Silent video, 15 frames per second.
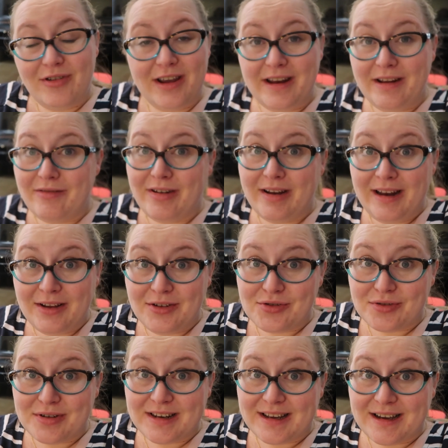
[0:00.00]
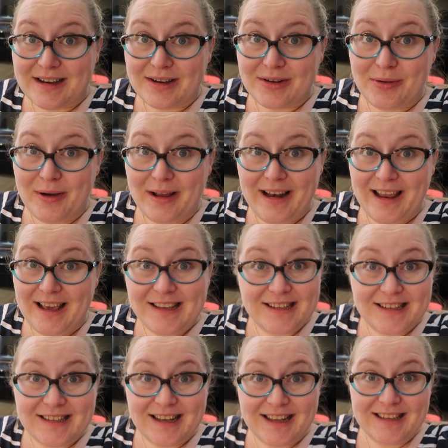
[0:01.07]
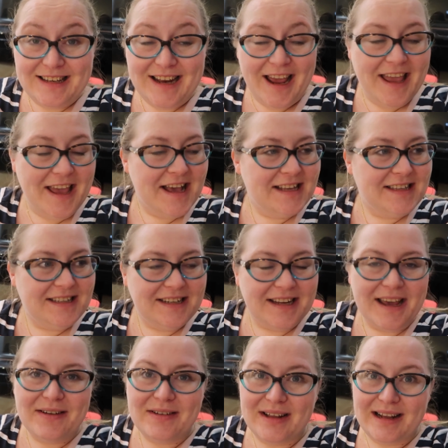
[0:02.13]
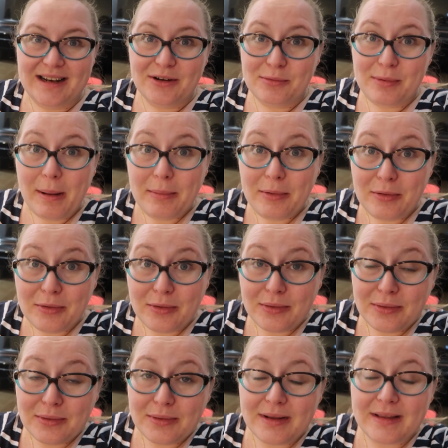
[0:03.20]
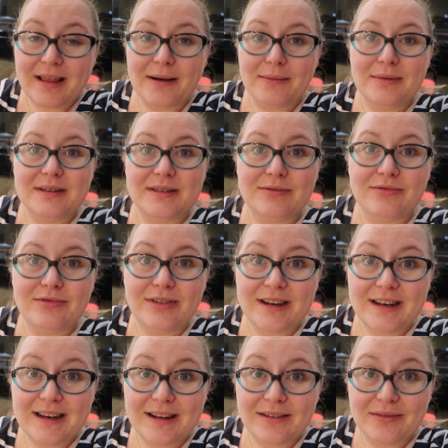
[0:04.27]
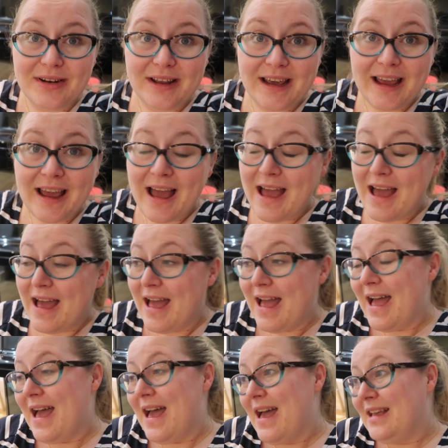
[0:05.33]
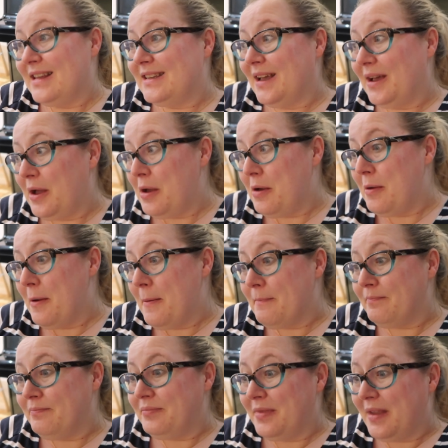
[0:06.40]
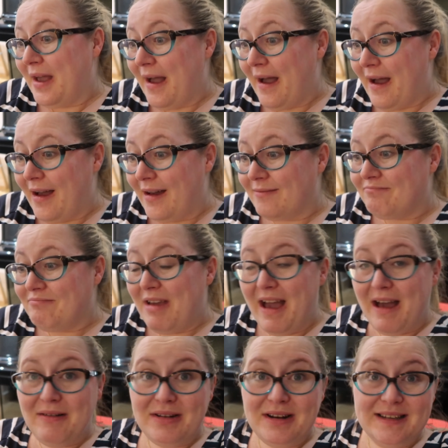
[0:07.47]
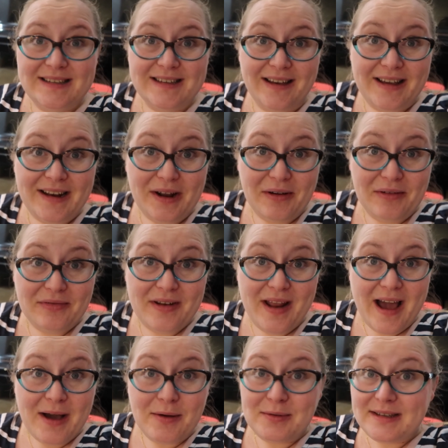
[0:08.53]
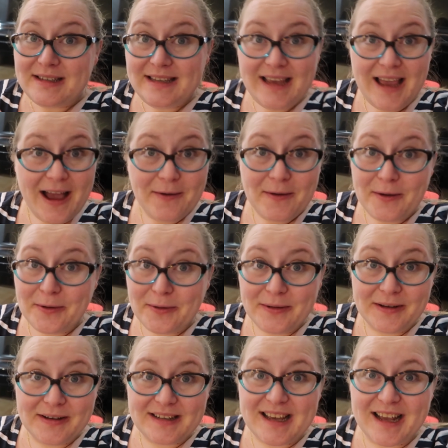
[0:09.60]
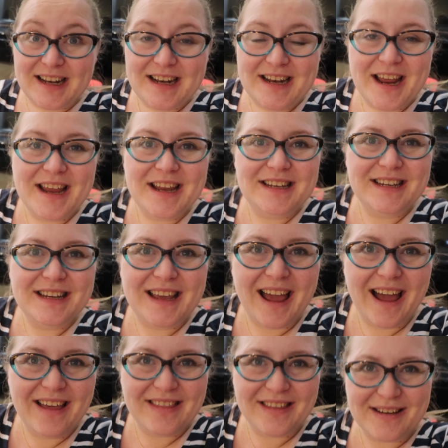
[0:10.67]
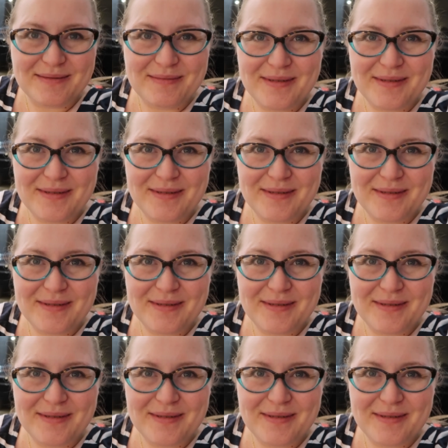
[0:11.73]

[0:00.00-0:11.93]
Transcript: Really enjoyed our quite lazy Saturday yesterday with our little pub crawl. That was really lovely. So yeah, I'm going to sign off now. We'll see how it all looks edited together.